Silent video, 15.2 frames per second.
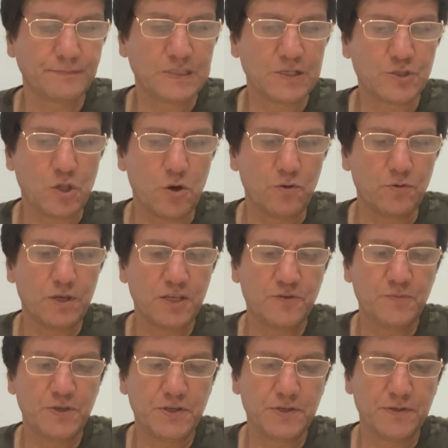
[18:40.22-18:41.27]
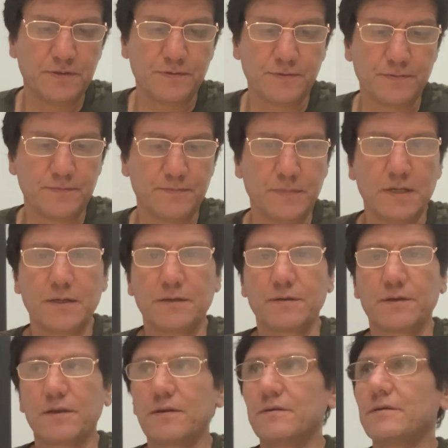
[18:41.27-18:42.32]
So let me
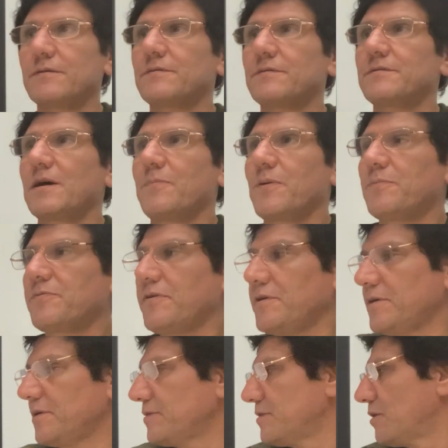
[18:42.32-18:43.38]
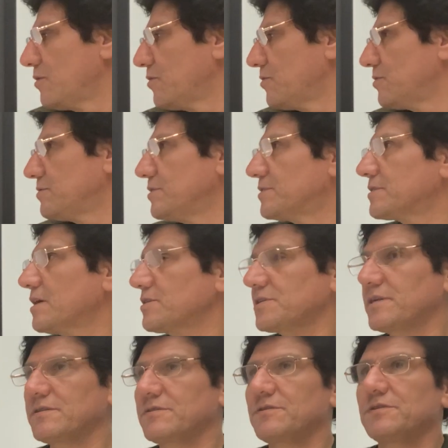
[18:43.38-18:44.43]
wrap up the whole
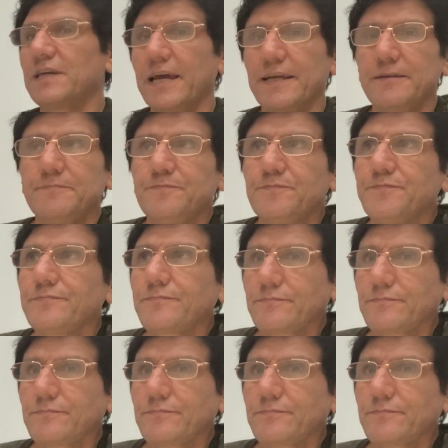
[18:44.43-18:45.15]
discussion today.